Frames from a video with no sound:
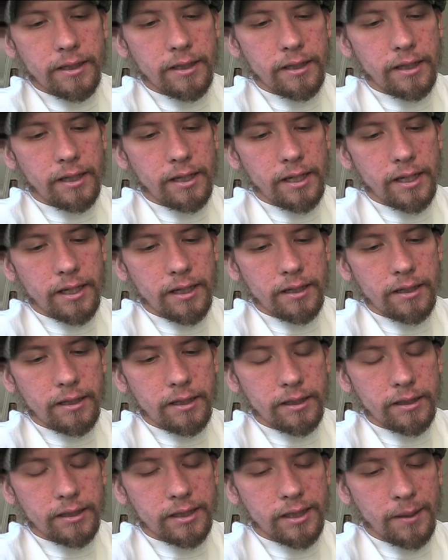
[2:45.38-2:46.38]
in the end
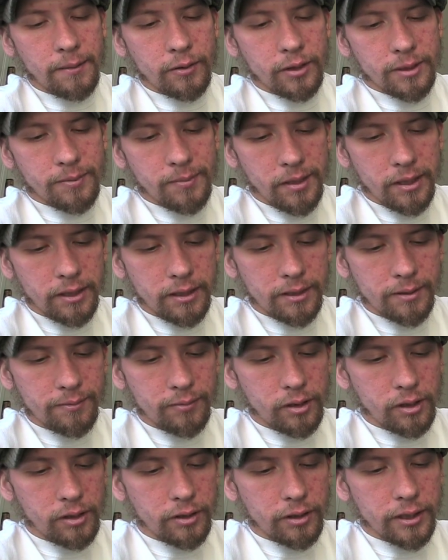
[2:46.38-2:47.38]
it stopped responding
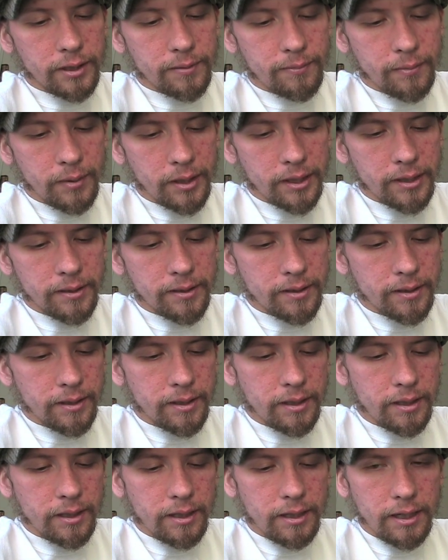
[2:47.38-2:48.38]
completely, but
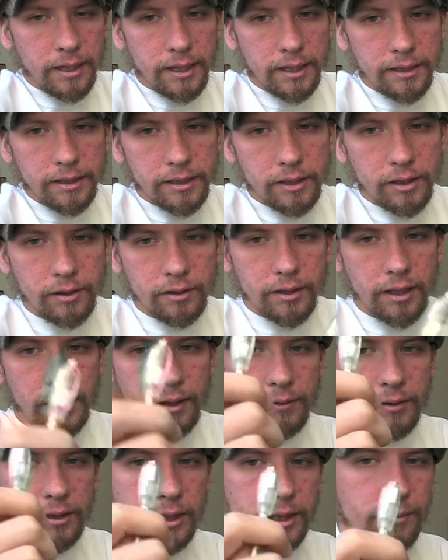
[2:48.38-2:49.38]
I still
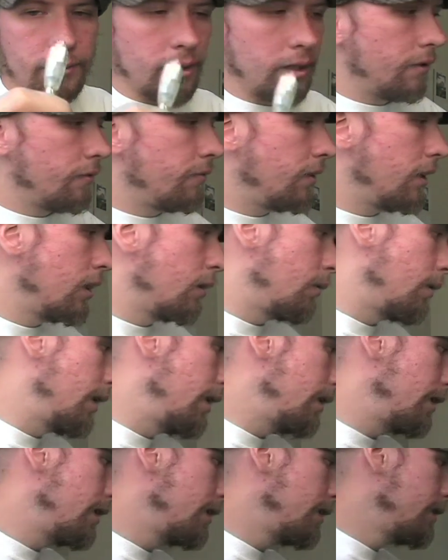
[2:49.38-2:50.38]
thought it was just probably the
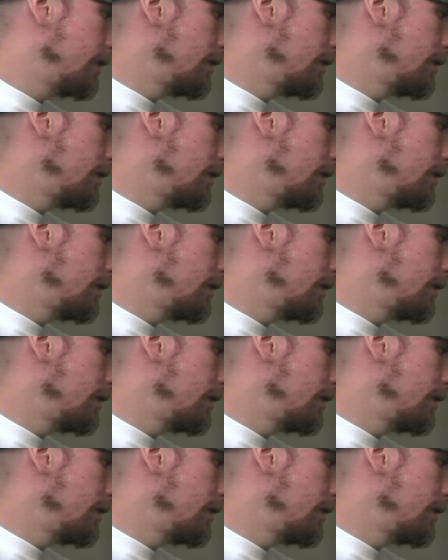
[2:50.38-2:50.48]
FireWire.